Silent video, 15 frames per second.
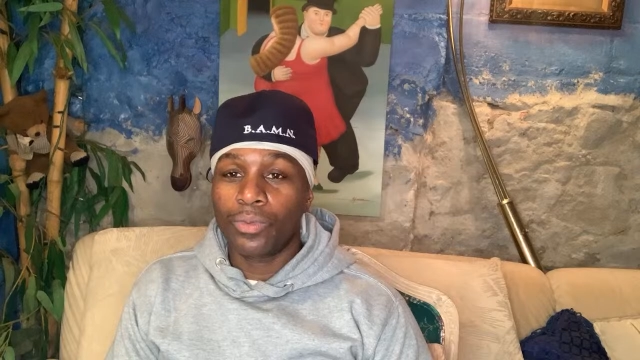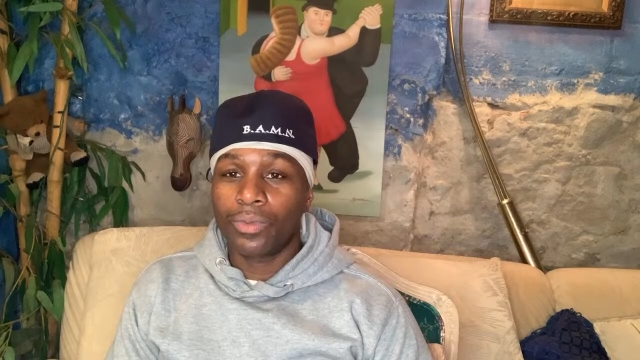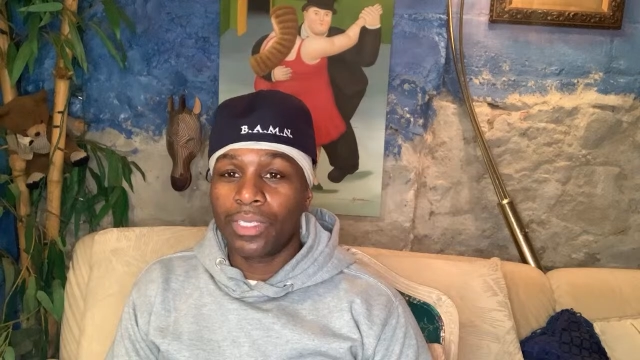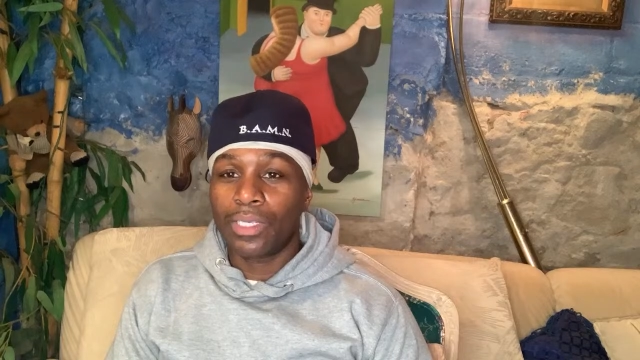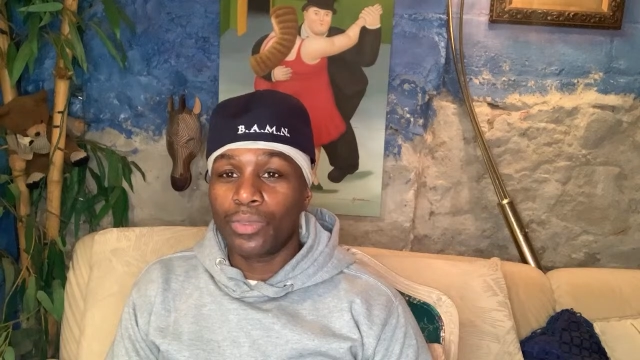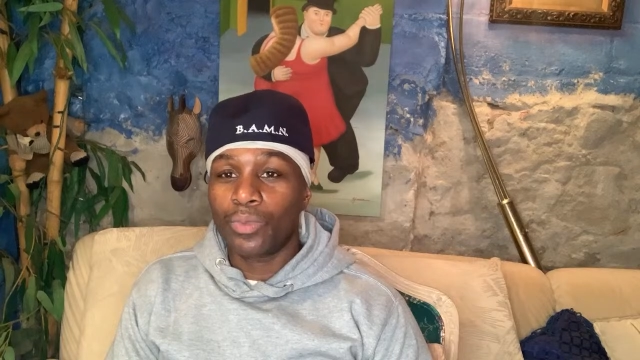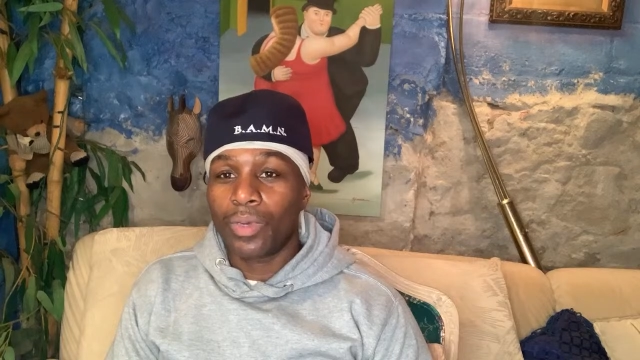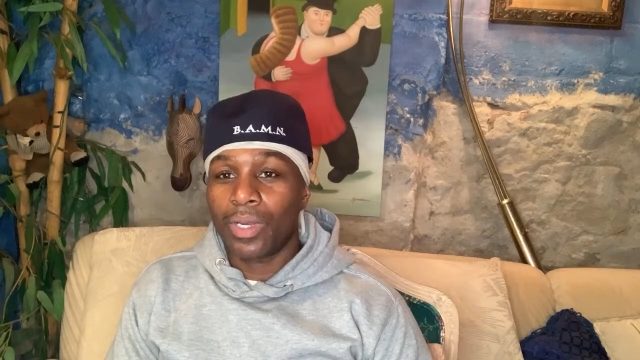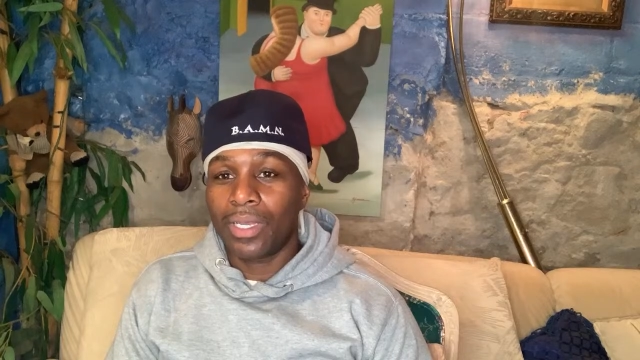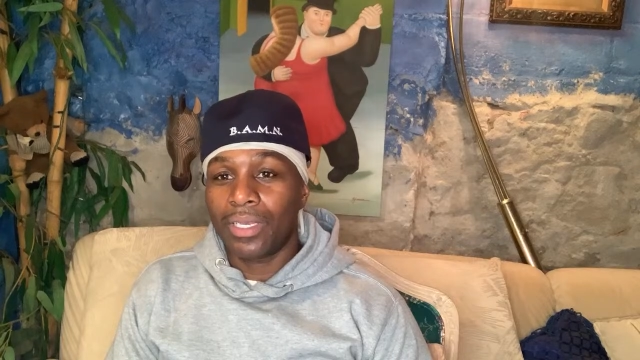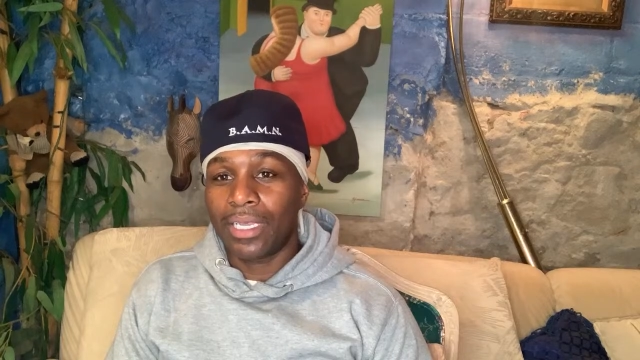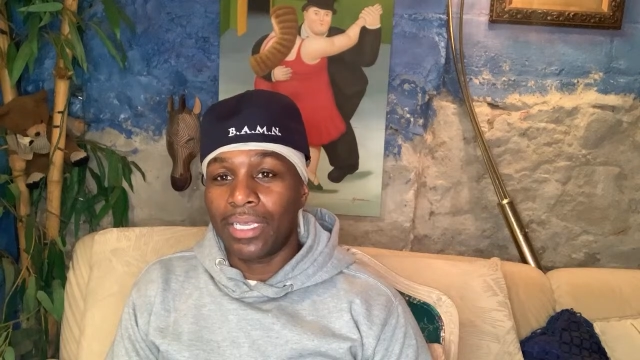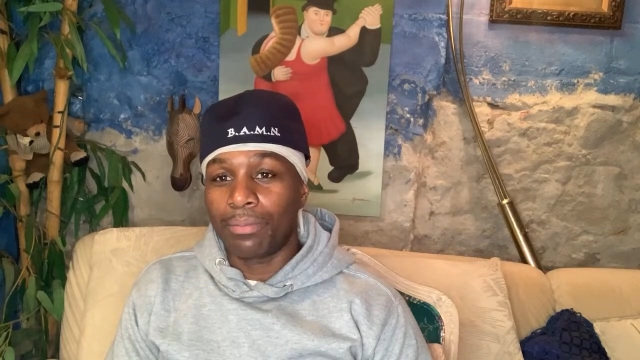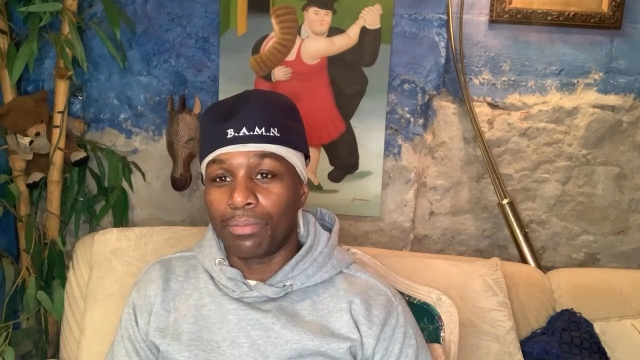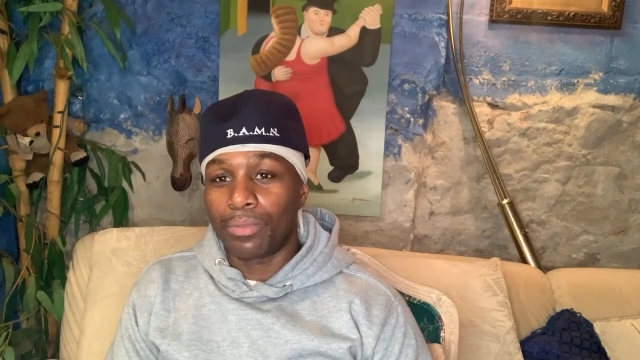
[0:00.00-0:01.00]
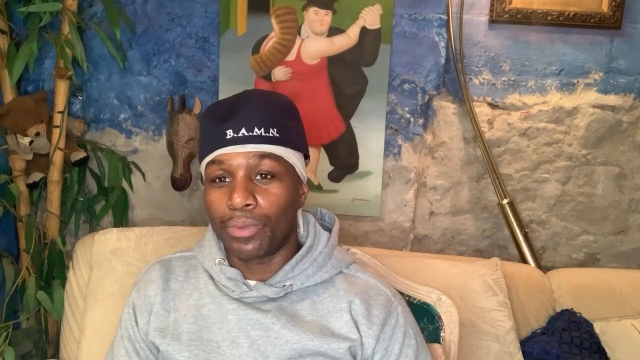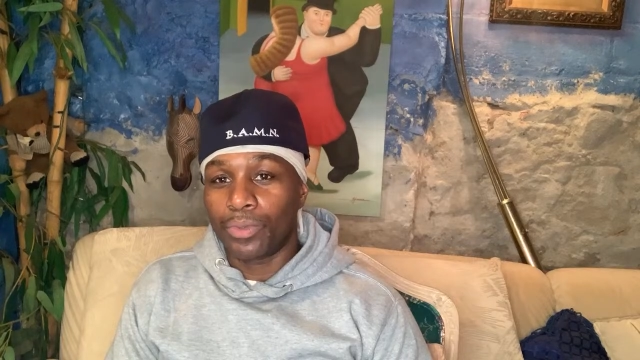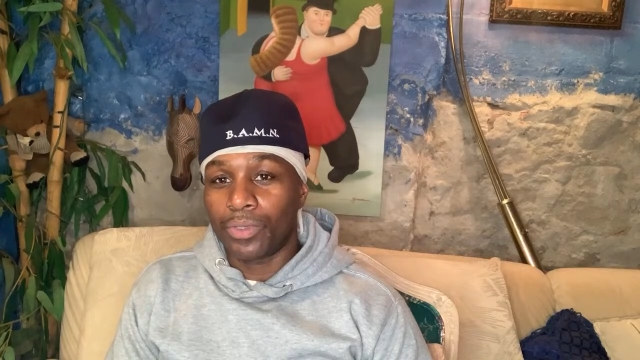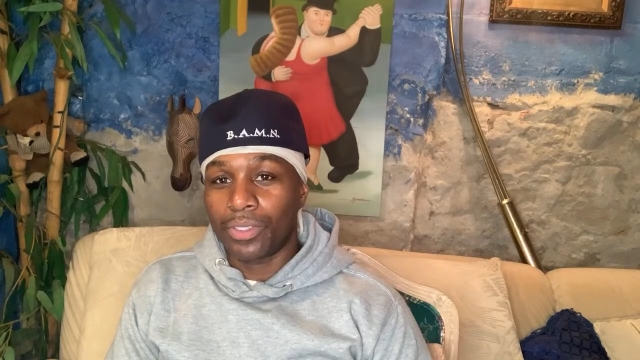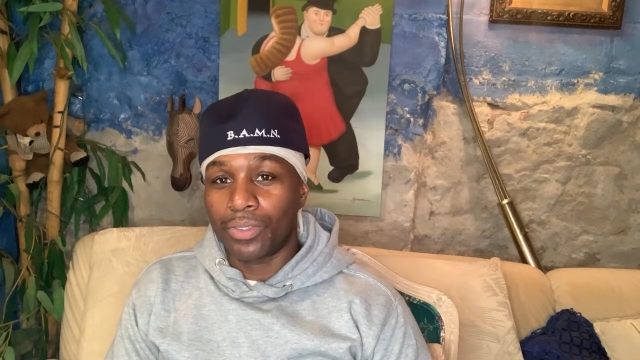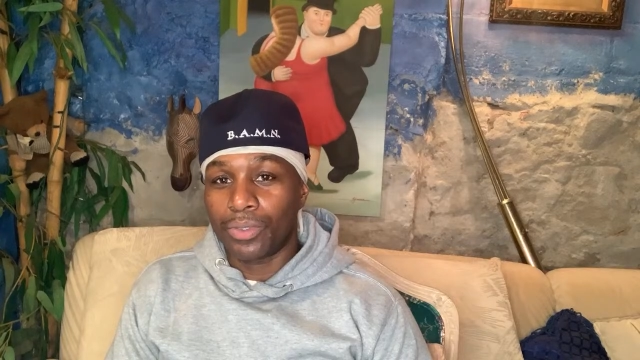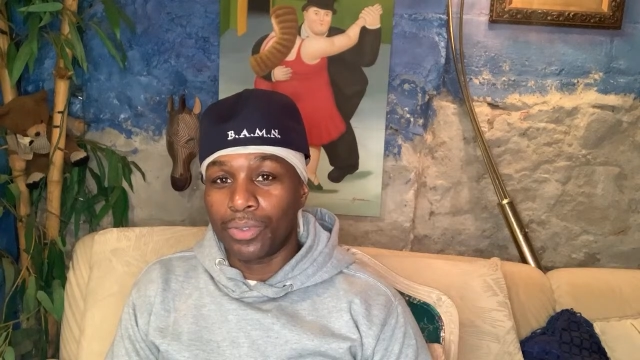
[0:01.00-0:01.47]
that's why I like
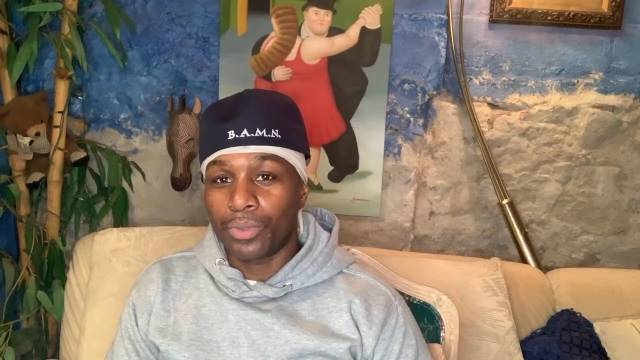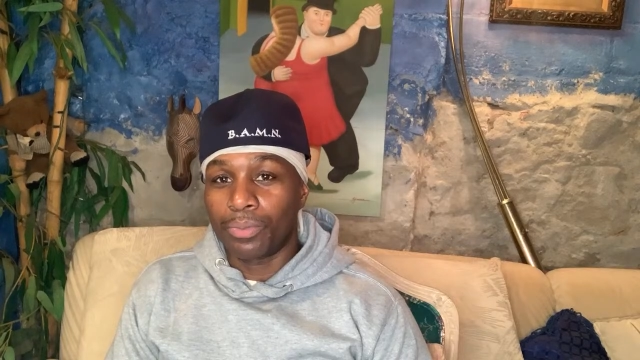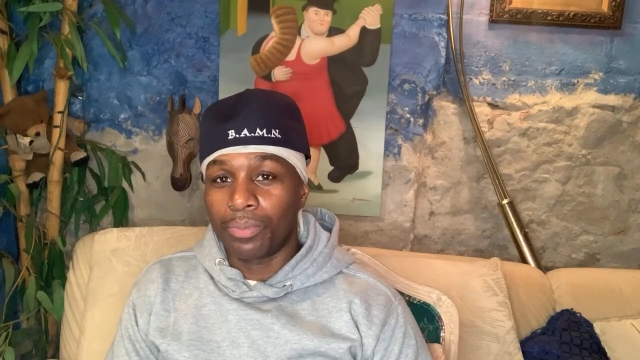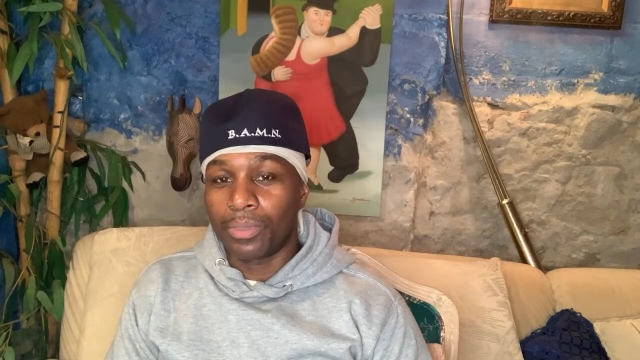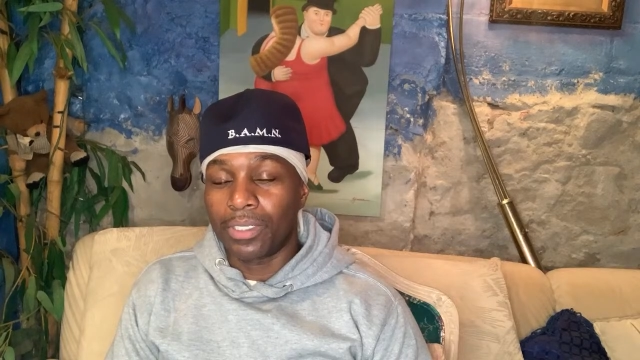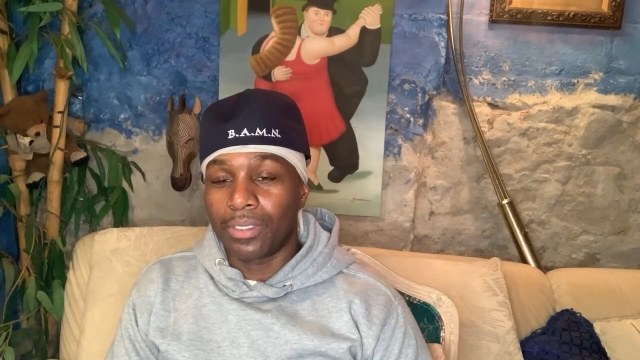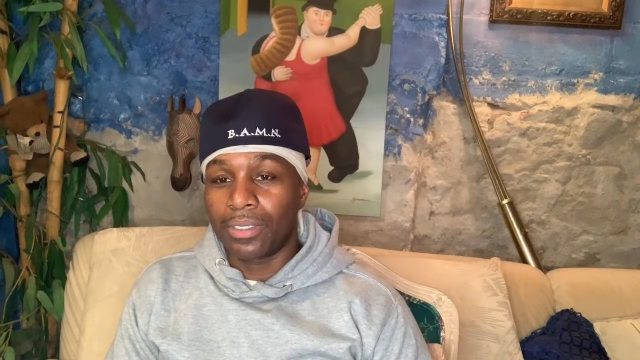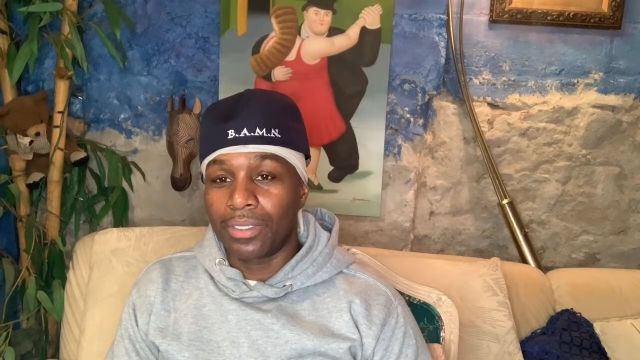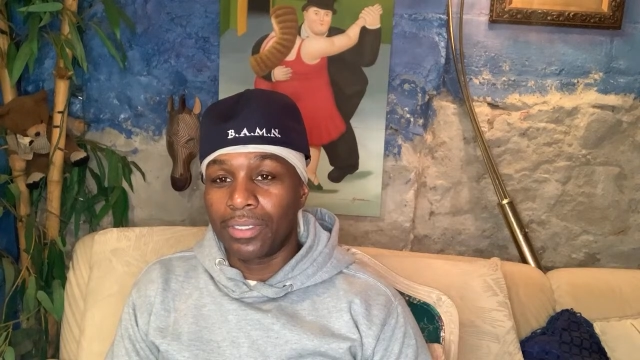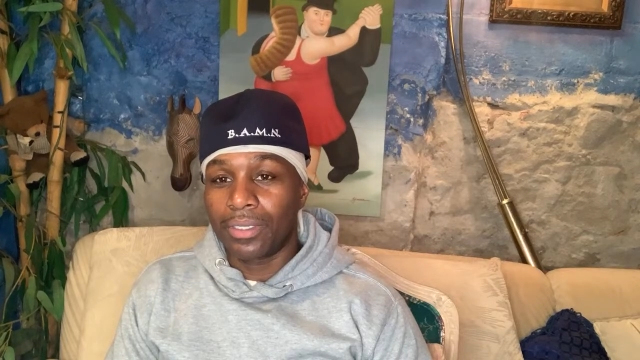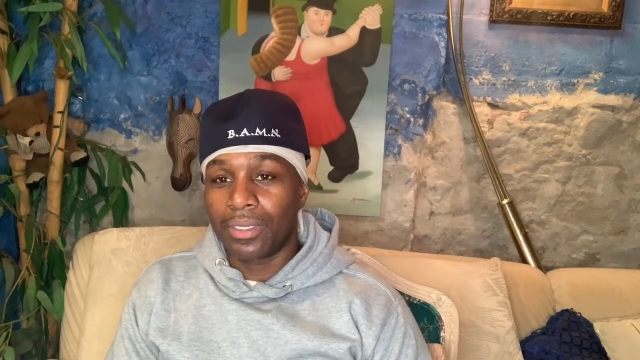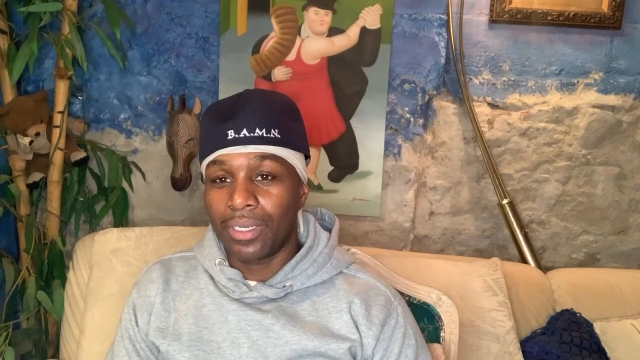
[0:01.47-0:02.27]
music so much.